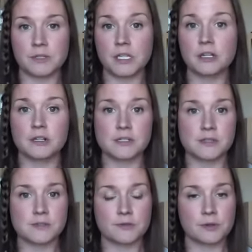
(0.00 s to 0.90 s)

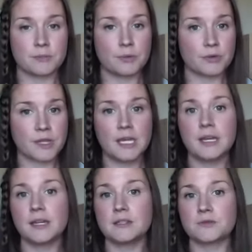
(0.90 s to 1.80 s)
years for both
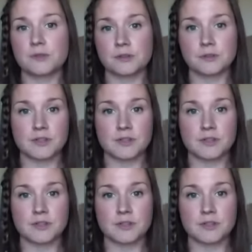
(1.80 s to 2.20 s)
kids for